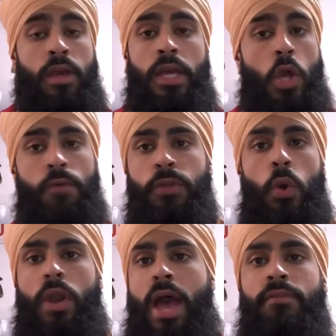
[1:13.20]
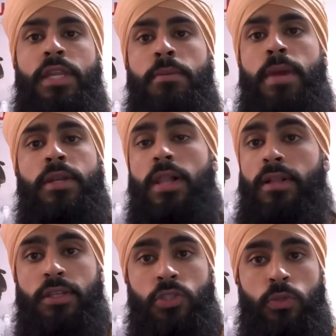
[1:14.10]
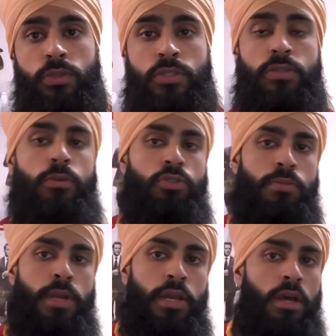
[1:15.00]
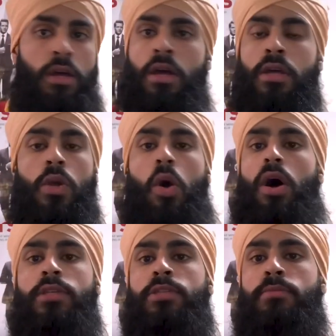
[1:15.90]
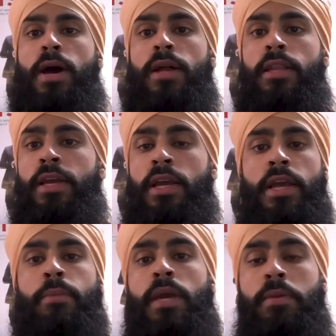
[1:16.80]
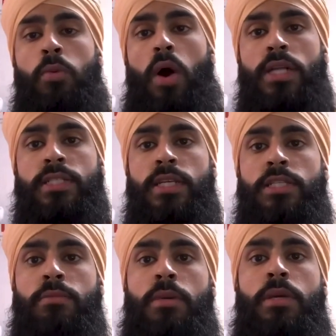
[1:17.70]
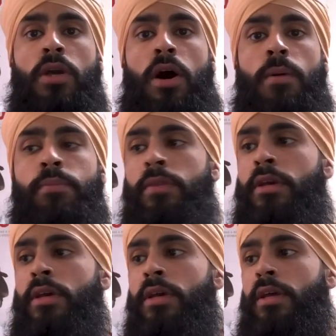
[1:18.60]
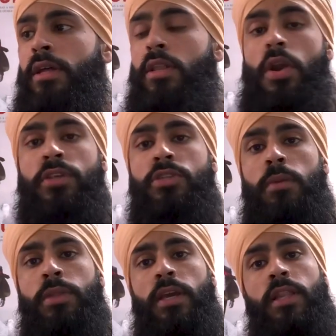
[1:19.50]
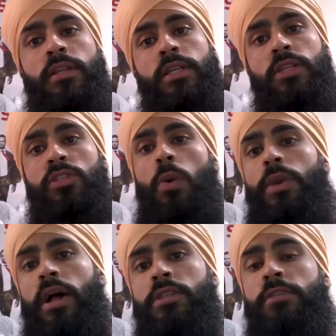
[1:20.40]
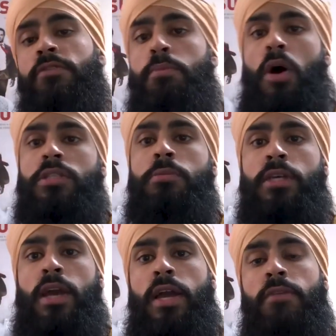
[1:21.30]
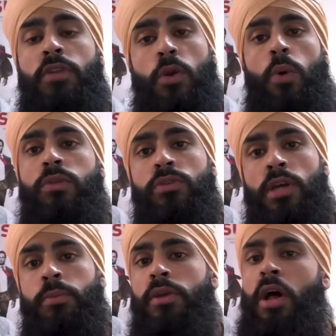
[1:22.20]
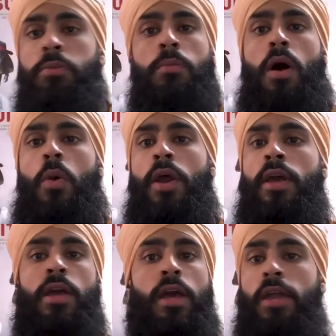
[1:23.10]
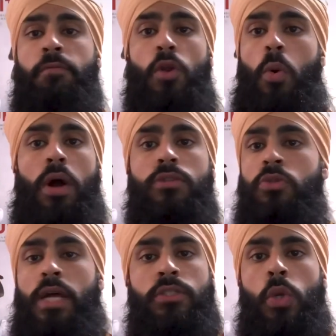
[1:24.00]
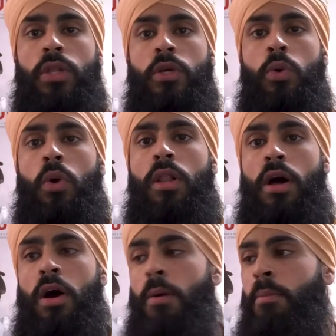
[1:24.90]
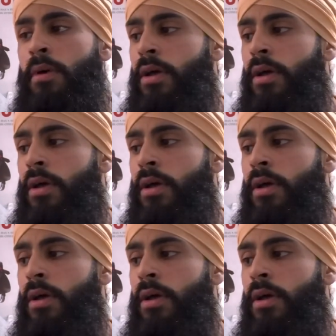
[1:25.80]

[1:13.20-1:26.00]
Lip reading: if you don't have any mental health issues because of social media, you're awesome, man. Like maybe watch this and maybe learn something and then teach someone else if you possibly can, if they're going through something. Help them out, right? And if you don't want to, that's totally cool.